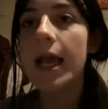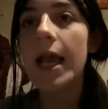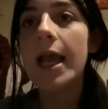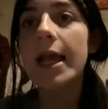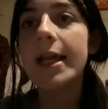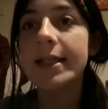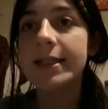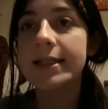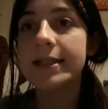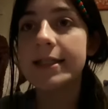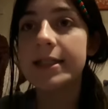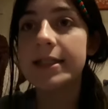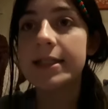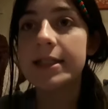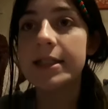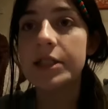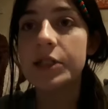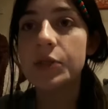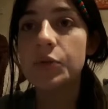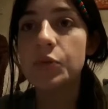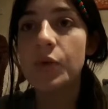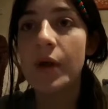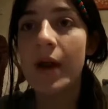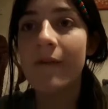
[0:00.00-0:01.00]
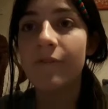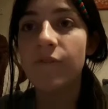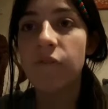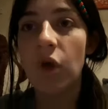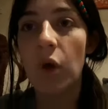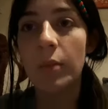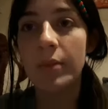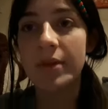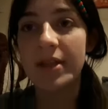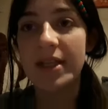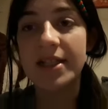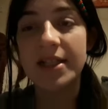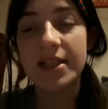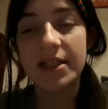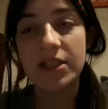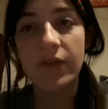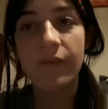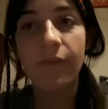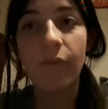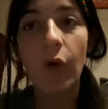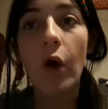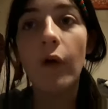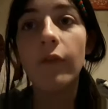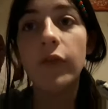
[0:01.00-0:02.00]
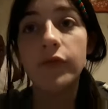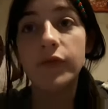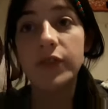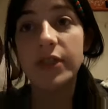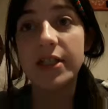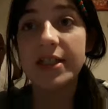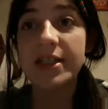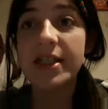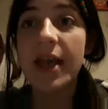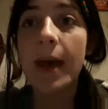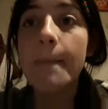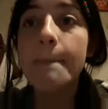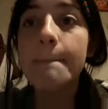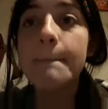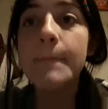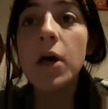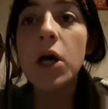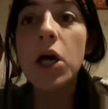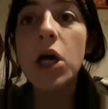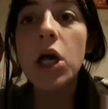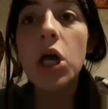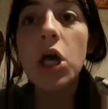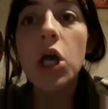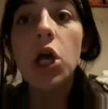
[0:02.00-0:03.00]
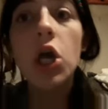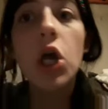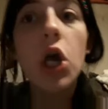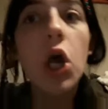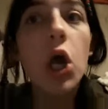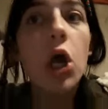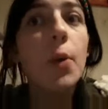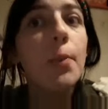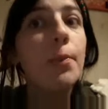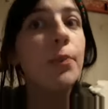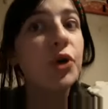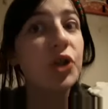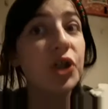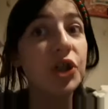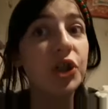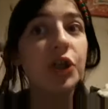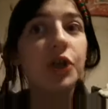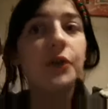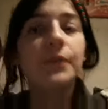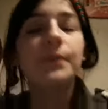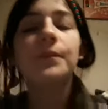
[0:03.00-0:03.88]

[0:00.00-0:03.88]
it's when I'm filming this, it's the 4th of December, but you know.